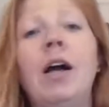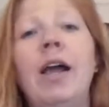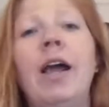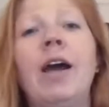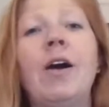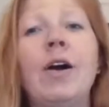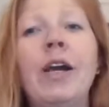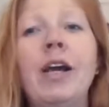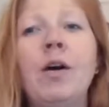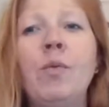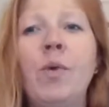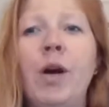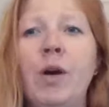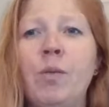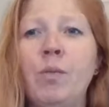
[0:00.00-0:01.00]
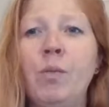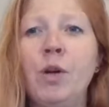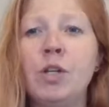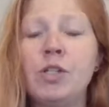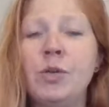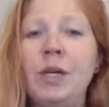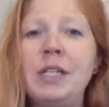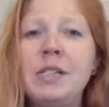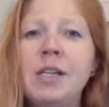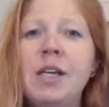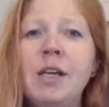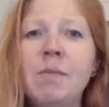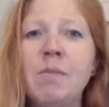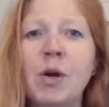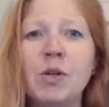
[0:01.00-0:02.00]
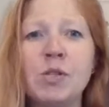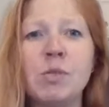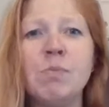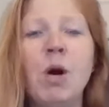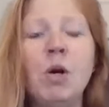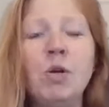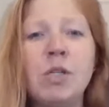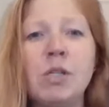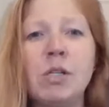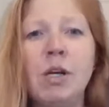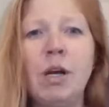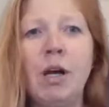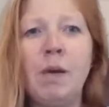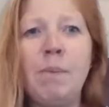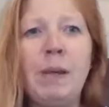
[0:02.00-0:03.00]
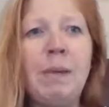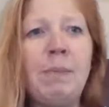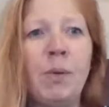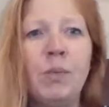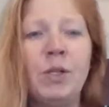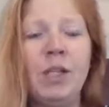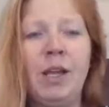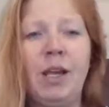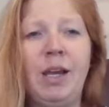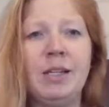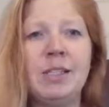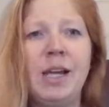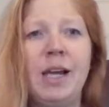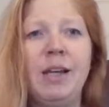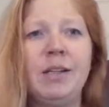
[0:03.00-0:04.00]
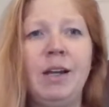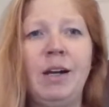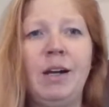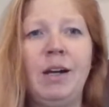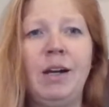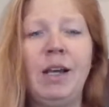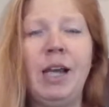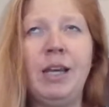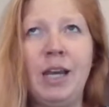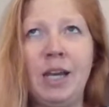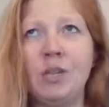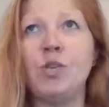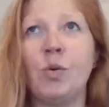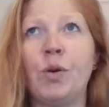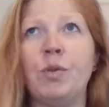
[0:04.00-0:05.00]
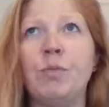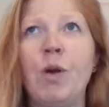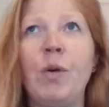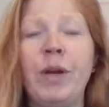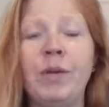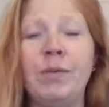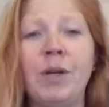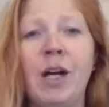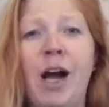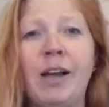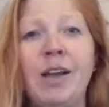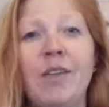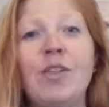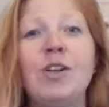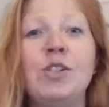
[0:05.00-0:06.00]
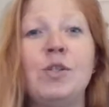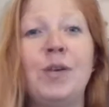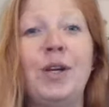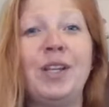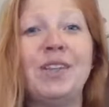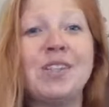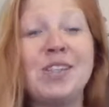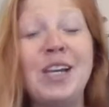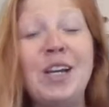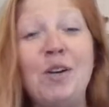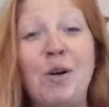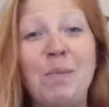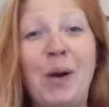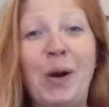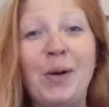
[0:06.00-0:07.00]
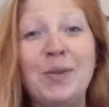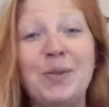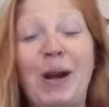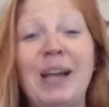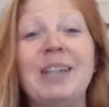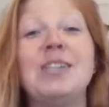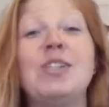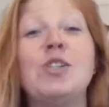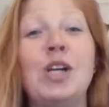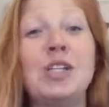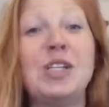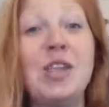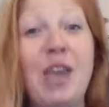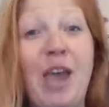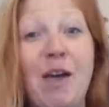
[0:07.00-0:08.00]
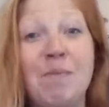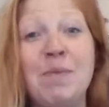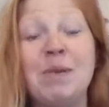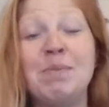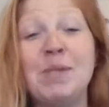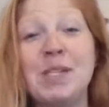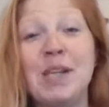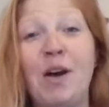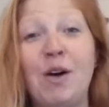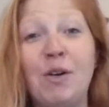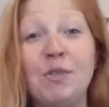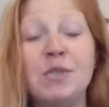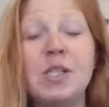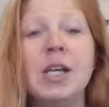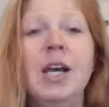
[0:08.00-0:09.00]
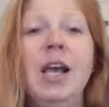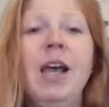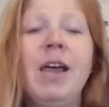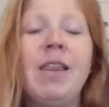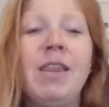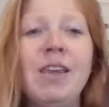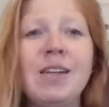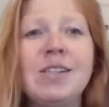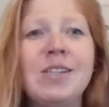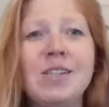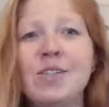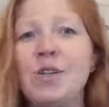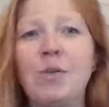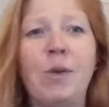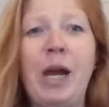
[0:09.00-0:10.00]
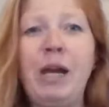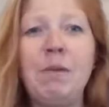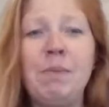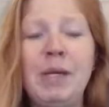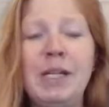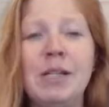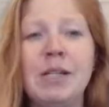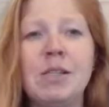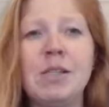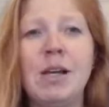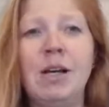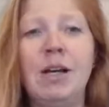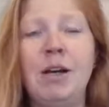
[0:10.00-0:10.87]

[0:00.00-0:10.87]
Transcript: area where we're doing team boats. Most people, when they attend an indoor rowing regatta, they're doing the single boat, right? It's just themselves. This is great because